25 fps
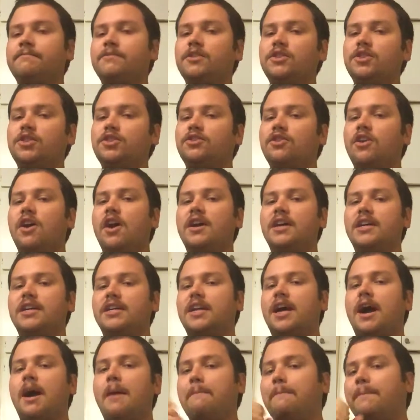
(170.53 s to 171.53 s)
Strong and
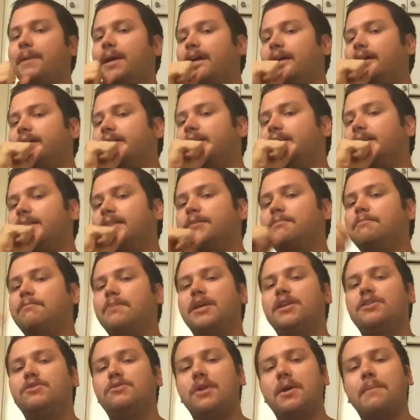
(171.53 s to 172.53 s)
complex is the
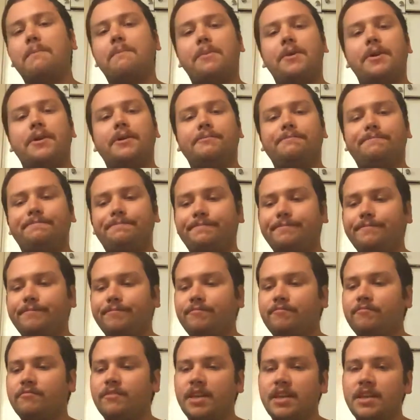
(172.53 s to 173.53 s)
best way to put it.
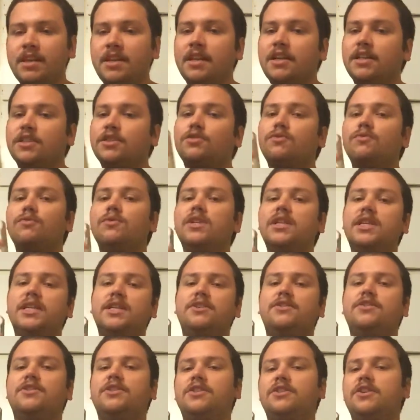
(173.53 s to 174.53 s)
It's really
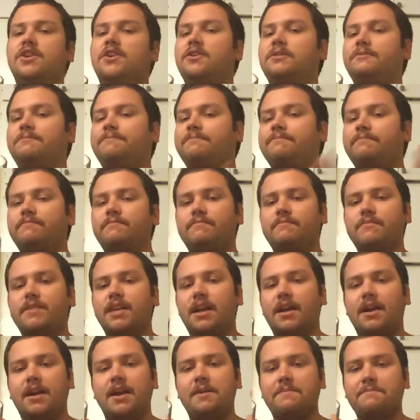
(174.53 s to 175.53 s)
good though.
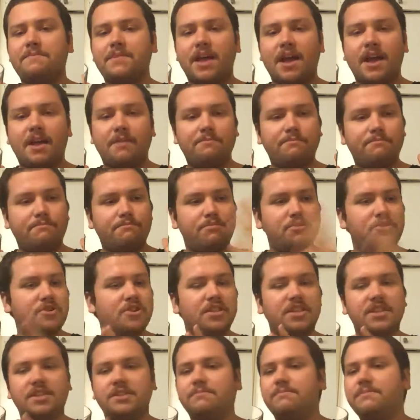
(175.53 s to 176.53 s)
I'm not
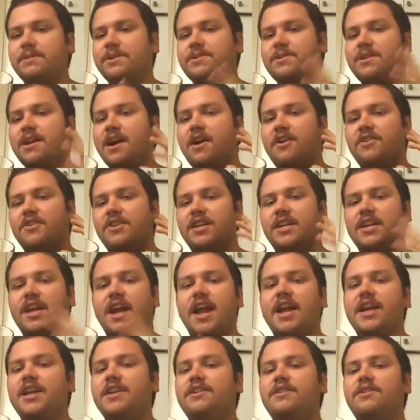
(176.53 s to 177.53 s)
putting this beer down in
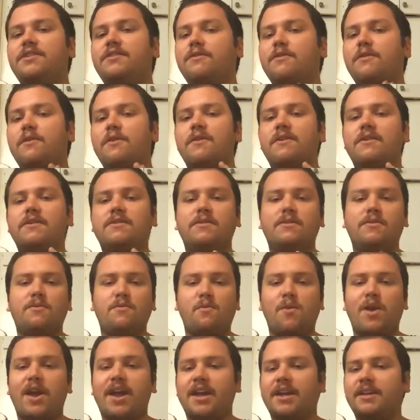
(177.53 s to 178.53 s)
any
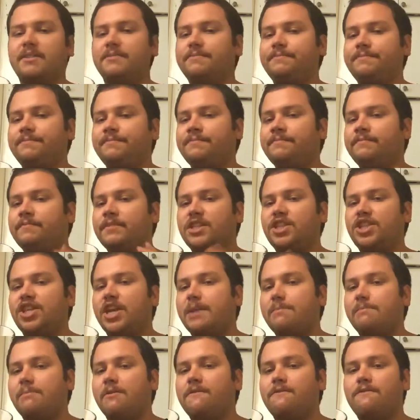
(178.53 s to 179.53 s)
way,
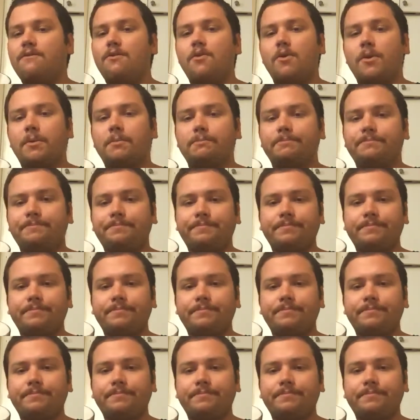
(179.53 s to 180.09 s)
shape, or form.